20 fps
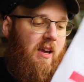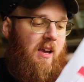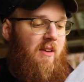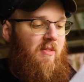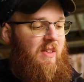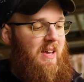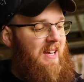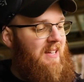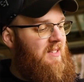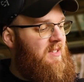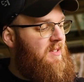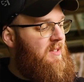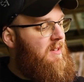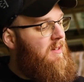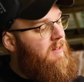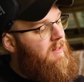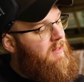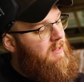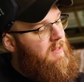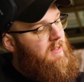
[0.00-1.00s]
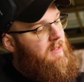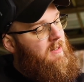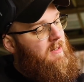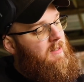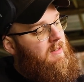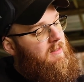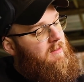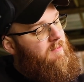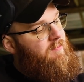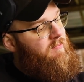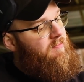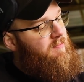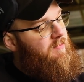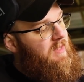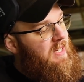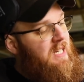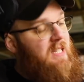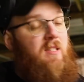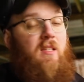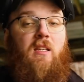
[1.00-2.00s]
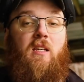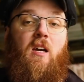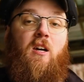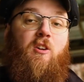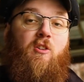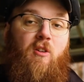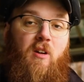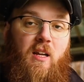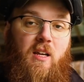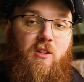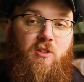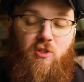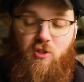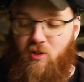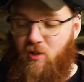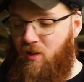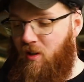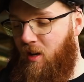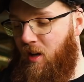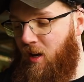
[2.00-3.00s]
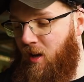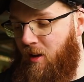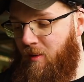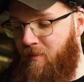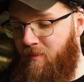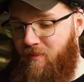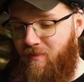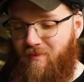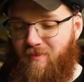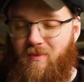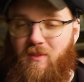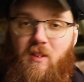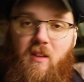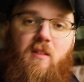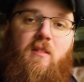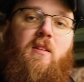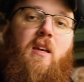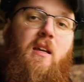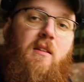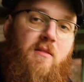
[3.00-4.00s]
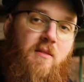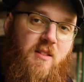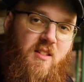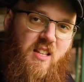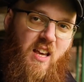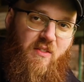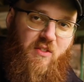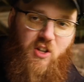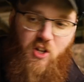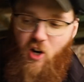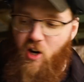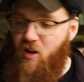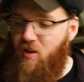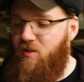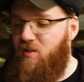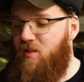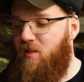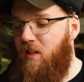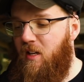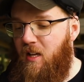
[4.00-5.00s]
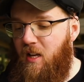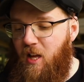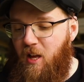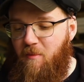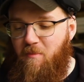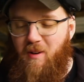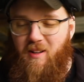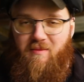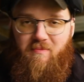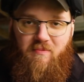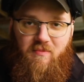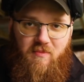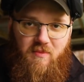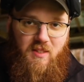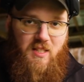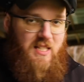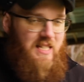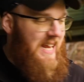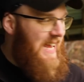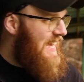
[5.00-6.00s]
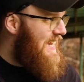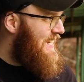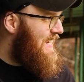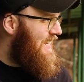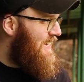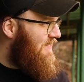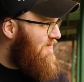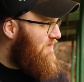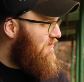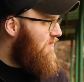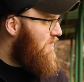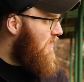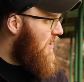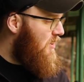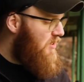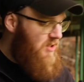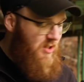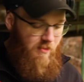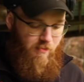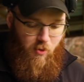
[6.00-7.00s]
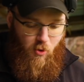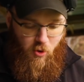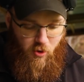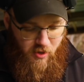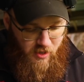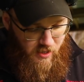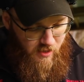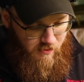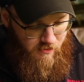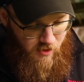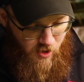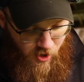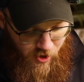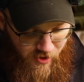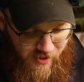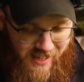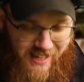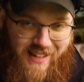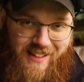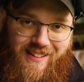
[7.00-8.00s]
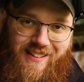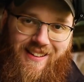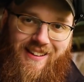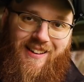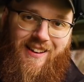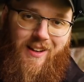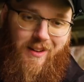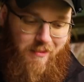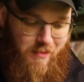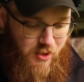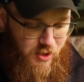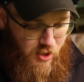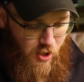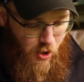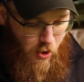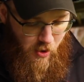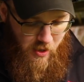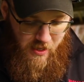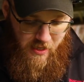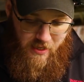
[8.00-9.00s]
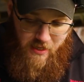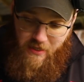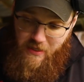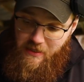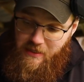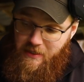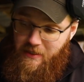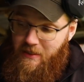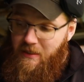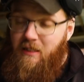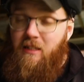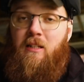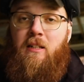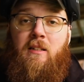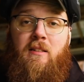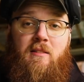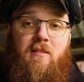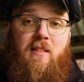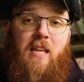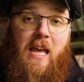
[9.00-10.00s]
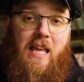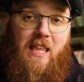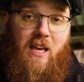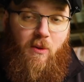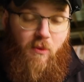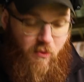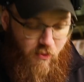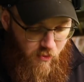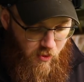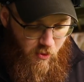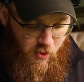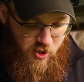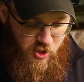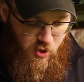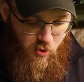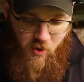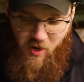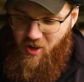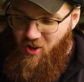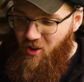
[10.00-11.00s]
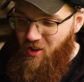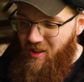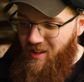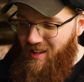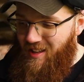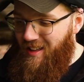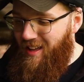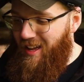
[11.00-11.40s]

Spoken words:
and that's easily under an inch. Again, 7 yards, but standing, unsupported, all that. So take that for what you will.